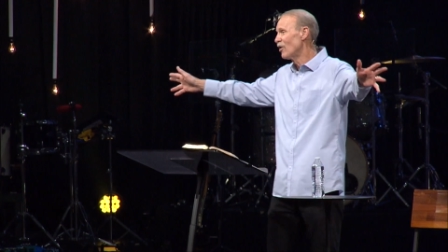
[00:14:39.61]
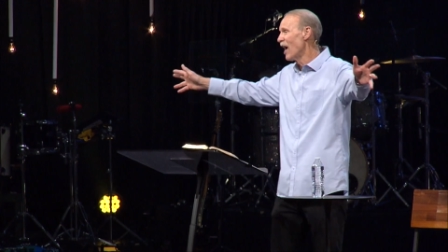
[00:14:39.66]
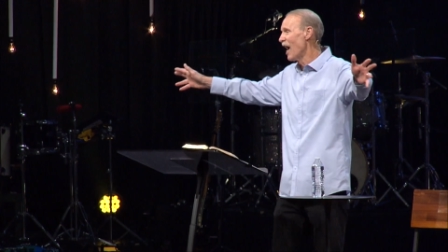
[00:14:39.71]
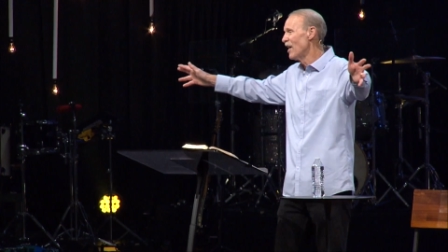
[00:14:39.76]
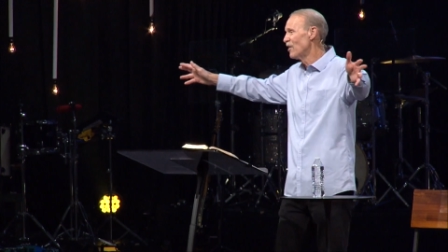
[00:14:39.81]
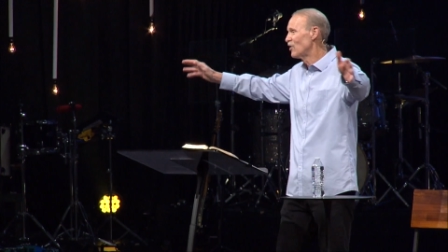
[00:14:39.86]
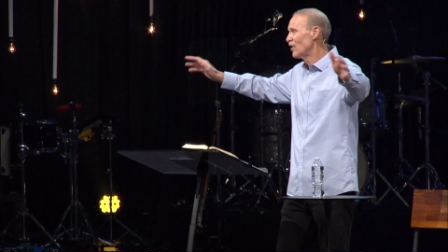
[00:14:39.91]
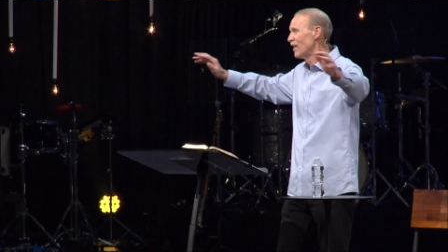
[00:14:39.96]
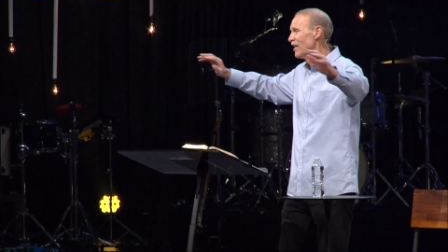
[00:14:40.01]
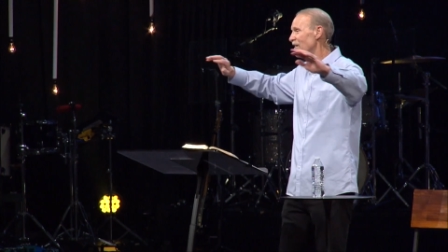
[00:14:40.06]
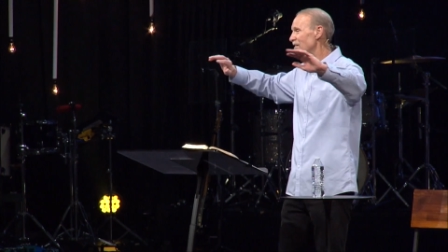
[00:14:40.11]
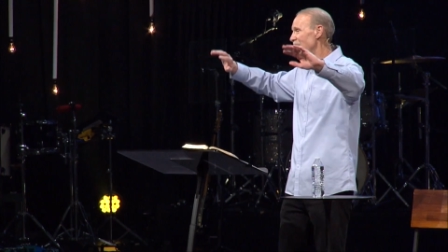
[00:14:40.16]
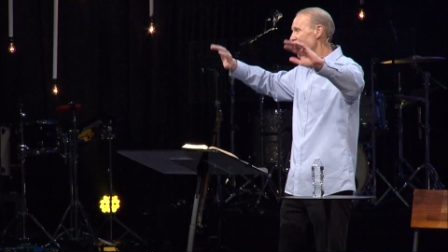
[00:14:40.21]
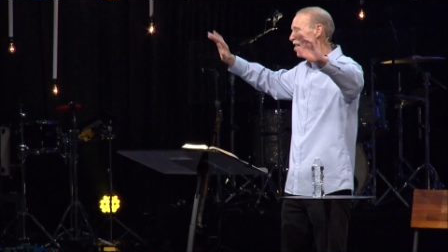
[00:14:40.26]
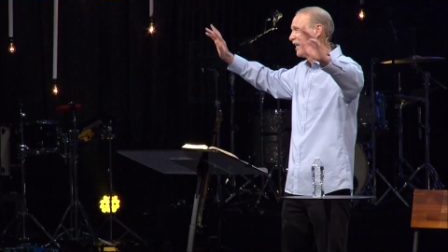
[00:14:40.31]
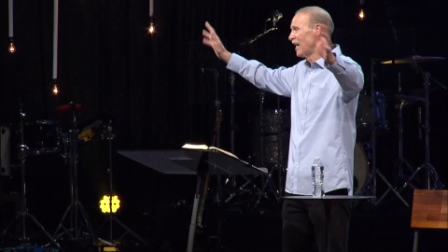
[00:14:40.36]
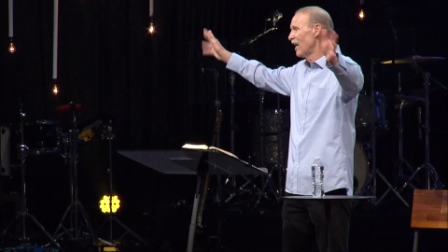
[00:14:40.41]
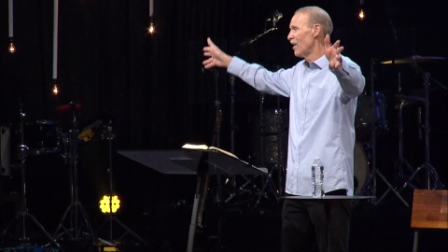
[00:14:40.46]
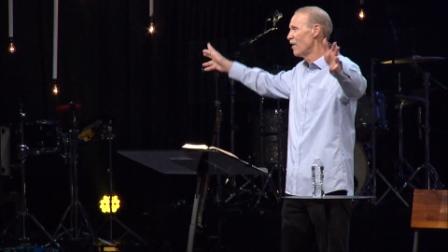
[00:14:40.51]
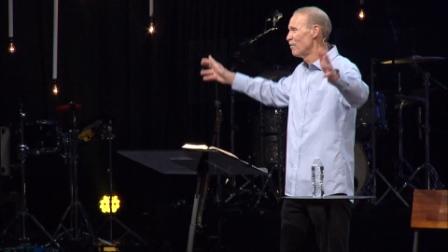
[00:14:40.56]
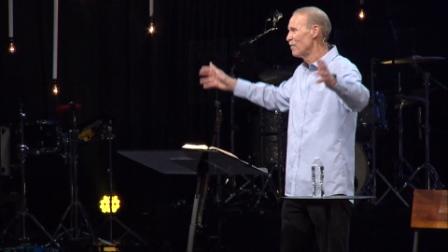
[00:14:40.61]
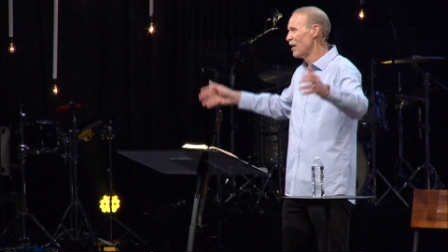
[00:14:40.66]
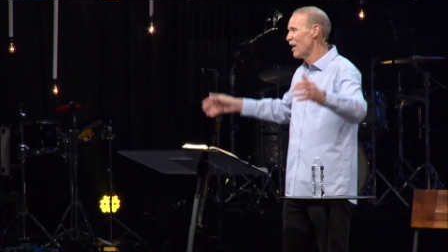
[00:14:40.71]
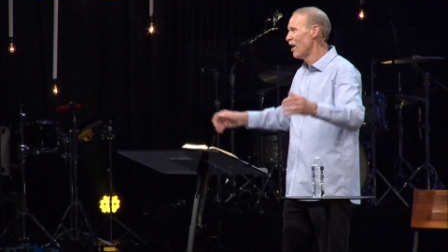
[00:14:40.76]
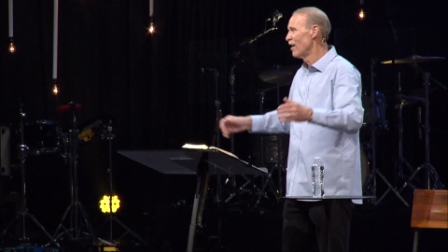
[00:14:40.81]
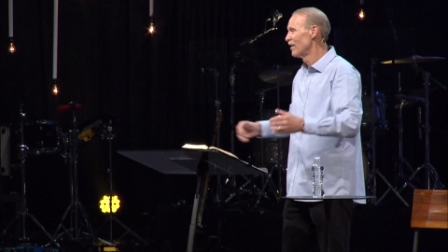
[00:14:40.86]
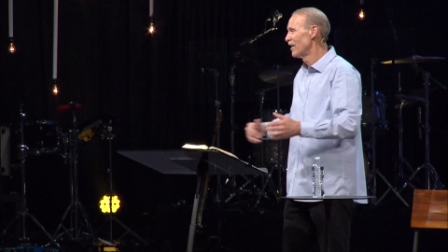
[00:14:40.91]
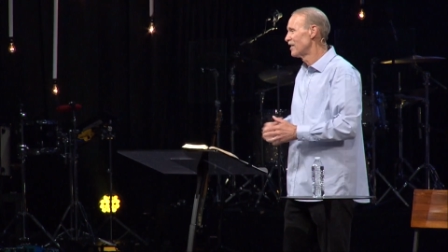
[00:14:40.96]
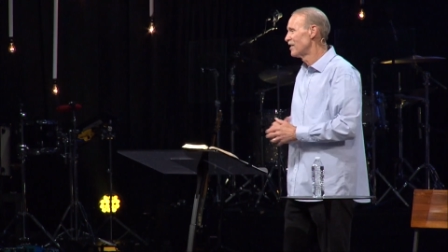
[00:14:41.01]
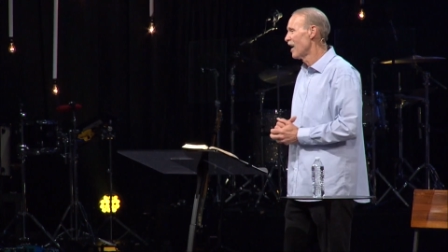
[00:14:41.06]
God's going to take care of me
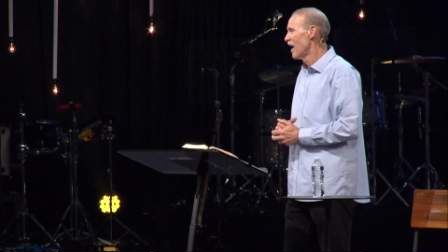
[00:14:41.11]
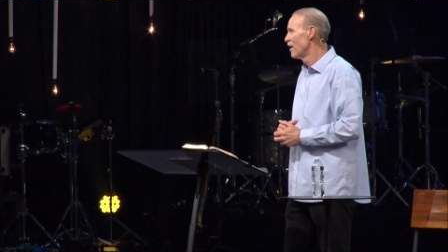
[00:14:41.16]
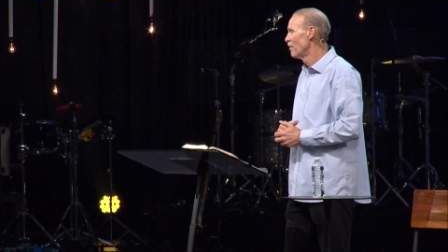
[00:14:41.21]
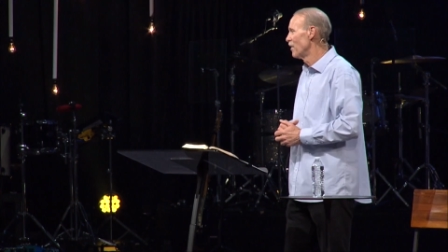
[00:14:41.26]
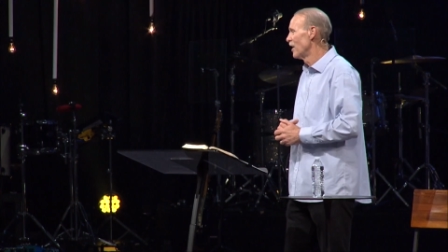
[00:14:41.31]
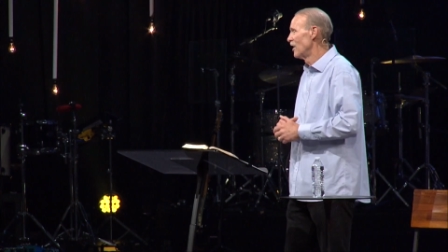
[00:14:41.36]
all the time.